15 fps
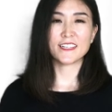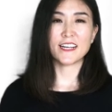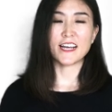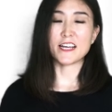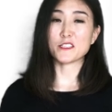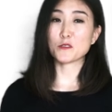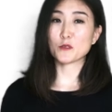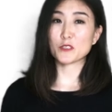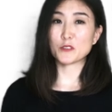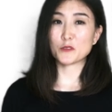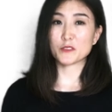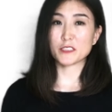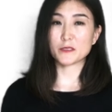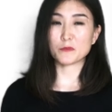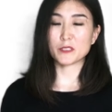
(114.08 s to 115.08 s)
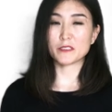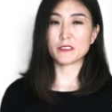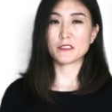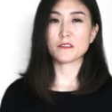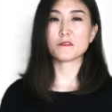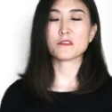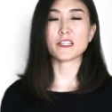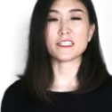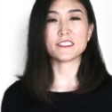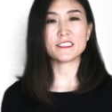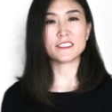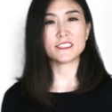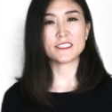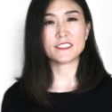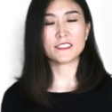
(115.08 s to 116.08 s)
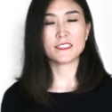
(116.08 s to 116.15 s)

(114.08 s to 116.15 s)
and you can use it with friends,